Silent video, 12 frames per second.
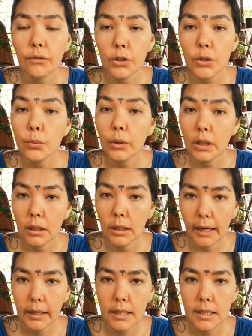first we
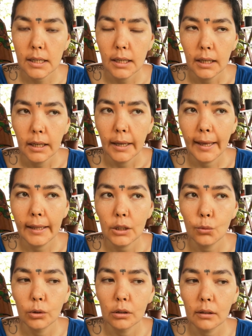connect
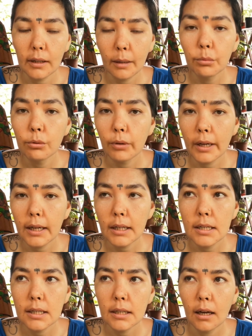and you will
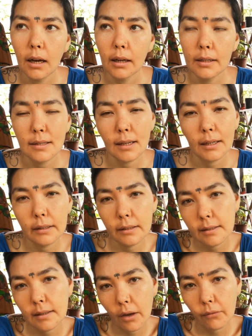elaborate. It's like a
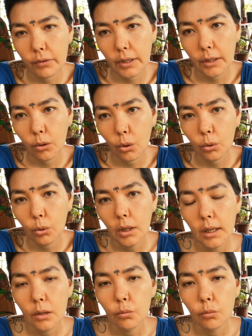discovery call.